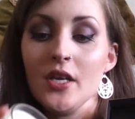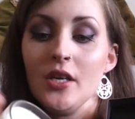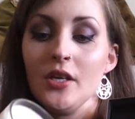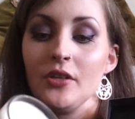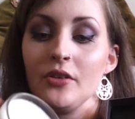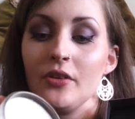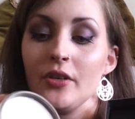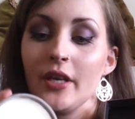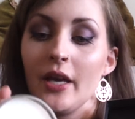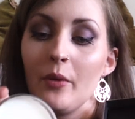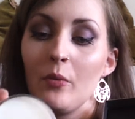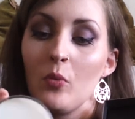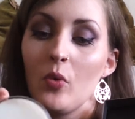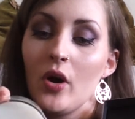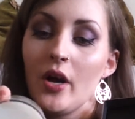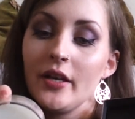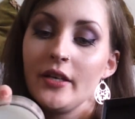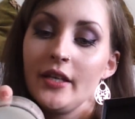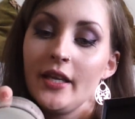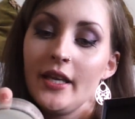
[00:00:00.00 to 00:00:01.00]
You get
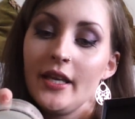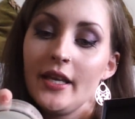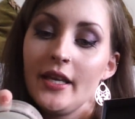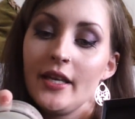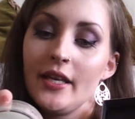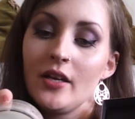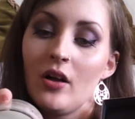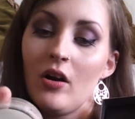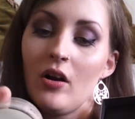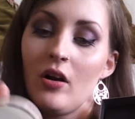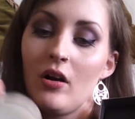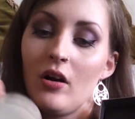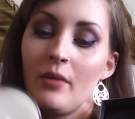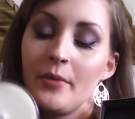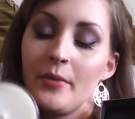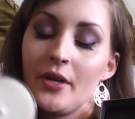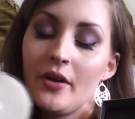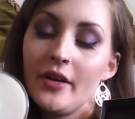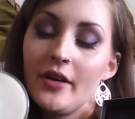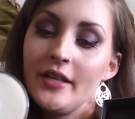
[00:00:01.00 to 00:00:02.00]
one in
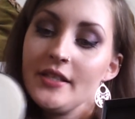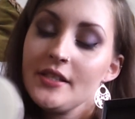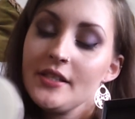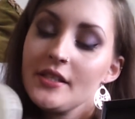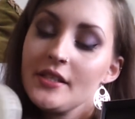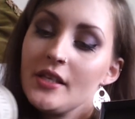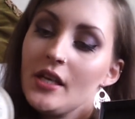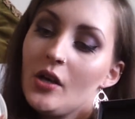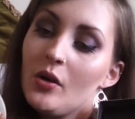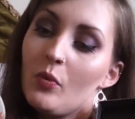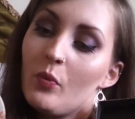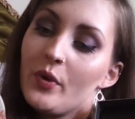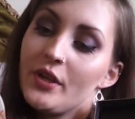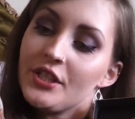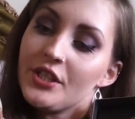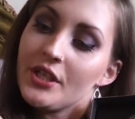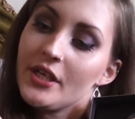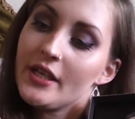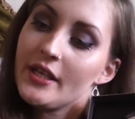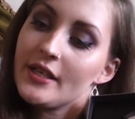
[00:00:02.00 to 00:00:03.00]
Harmonize,
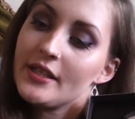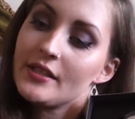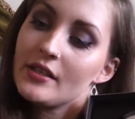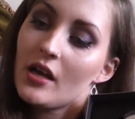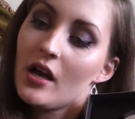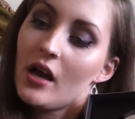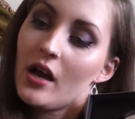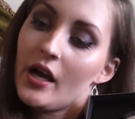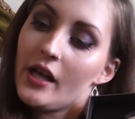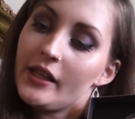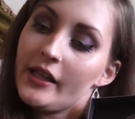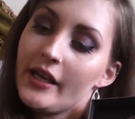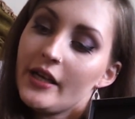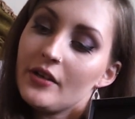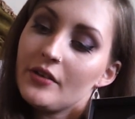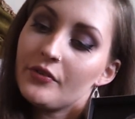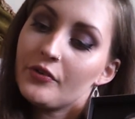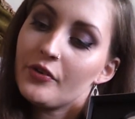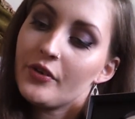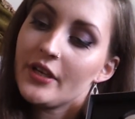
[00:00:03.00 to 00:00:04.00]
which is a layer
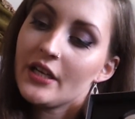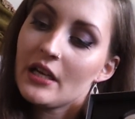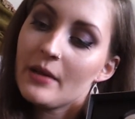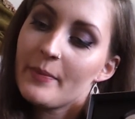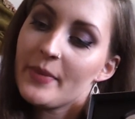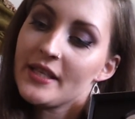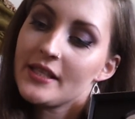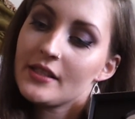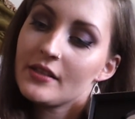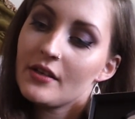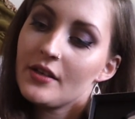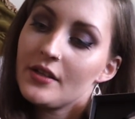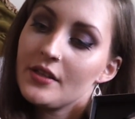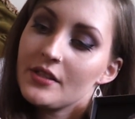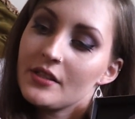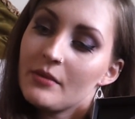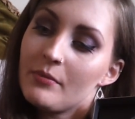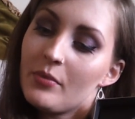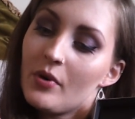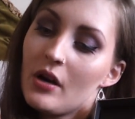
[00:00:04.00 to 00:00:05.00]
of green hibiscus
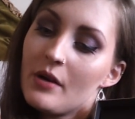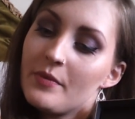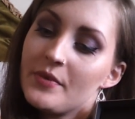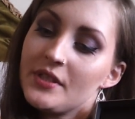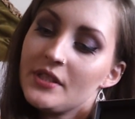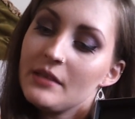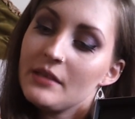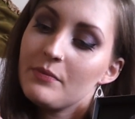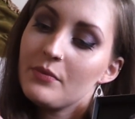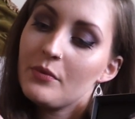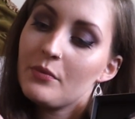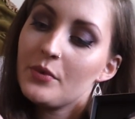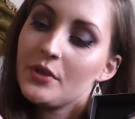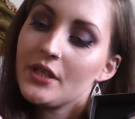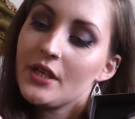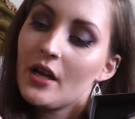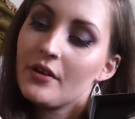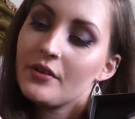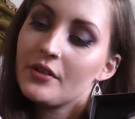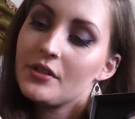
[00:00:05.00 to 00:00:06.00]
combined with deeper woody
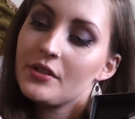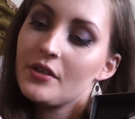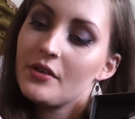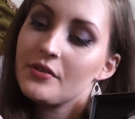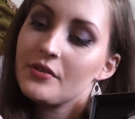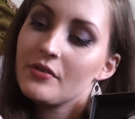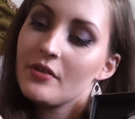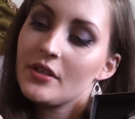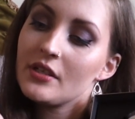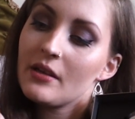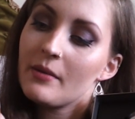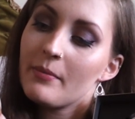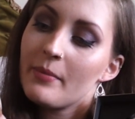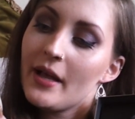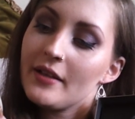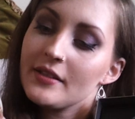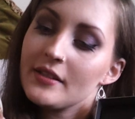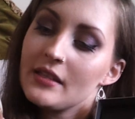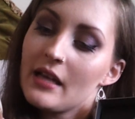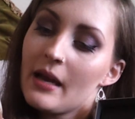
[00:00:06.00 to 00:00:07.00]
undertones, creating a
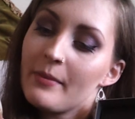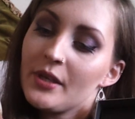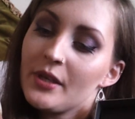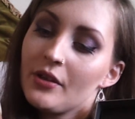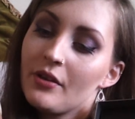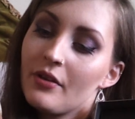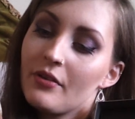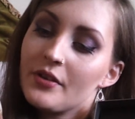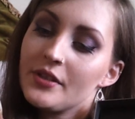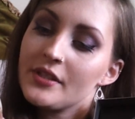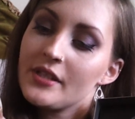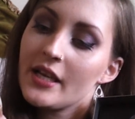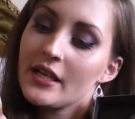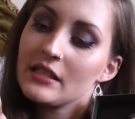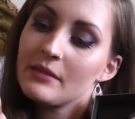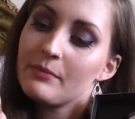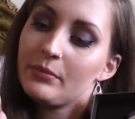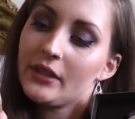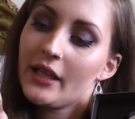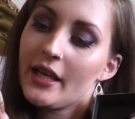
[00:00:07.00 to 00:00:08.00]
balsamic
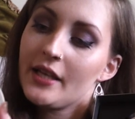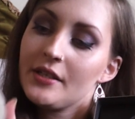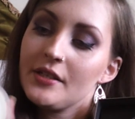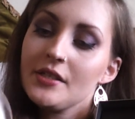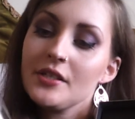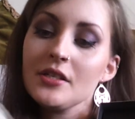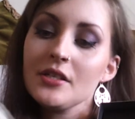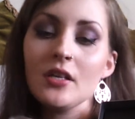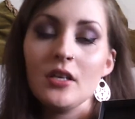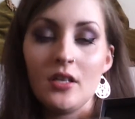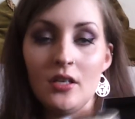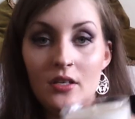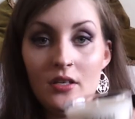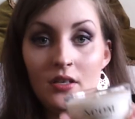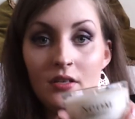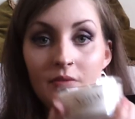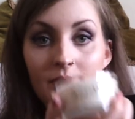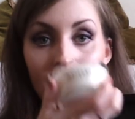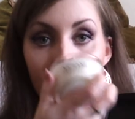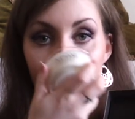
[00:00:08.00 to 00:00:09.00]
unisex blend.
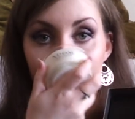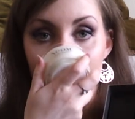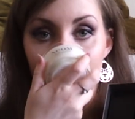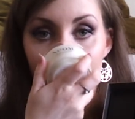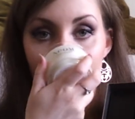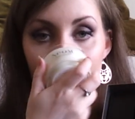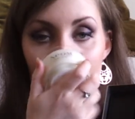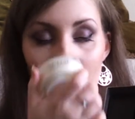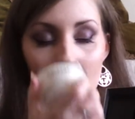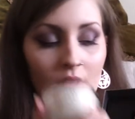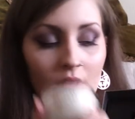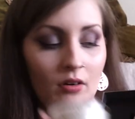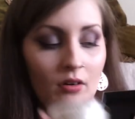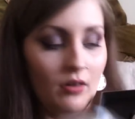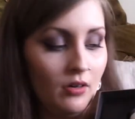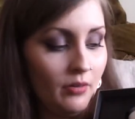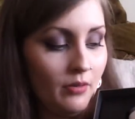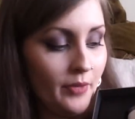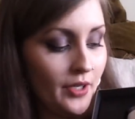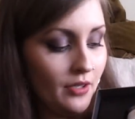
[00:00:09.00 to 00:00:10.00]
Oh my
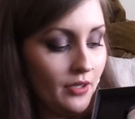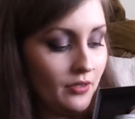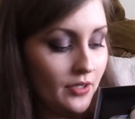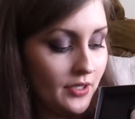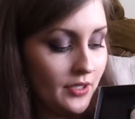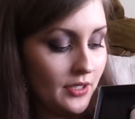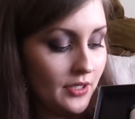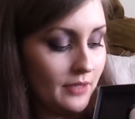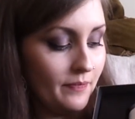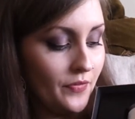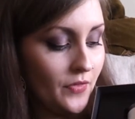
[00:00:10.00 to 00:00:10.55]
goodness.